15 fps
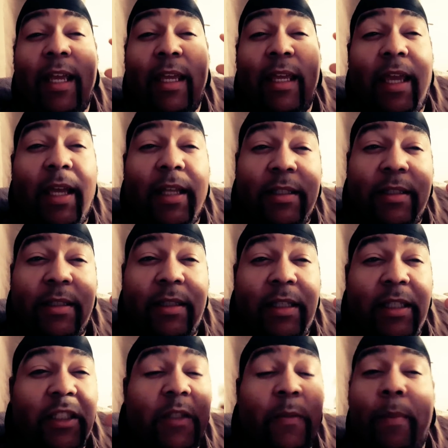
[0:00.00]
against
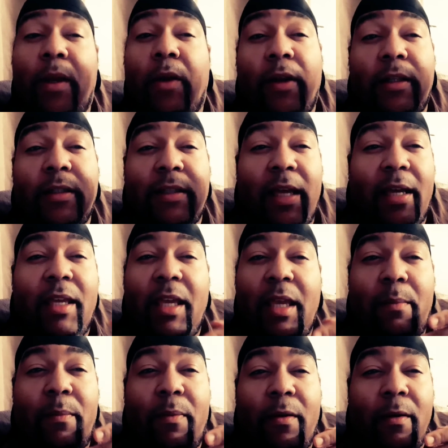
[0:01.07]
these spirits that
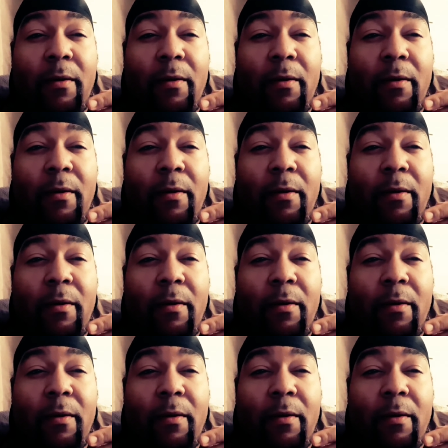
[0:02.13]
keep